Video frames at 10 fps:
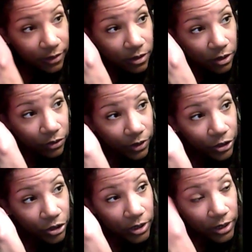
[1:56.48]
so as you
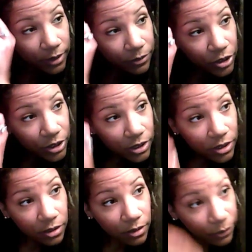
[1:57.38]
see, I'm just
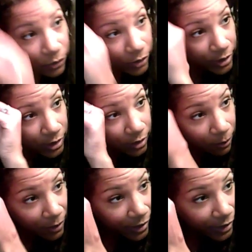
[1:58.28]
braiding
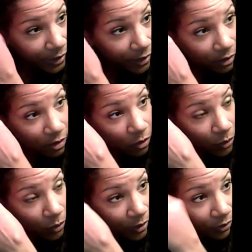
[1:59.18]
my hair
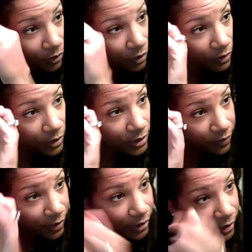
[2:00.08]
with the
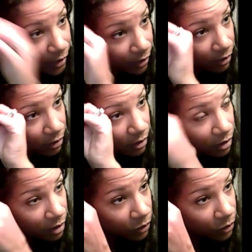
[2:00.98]
synthetic hair,
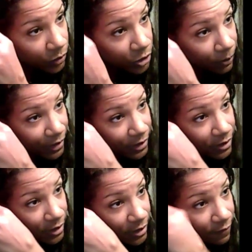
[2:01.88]
which makes this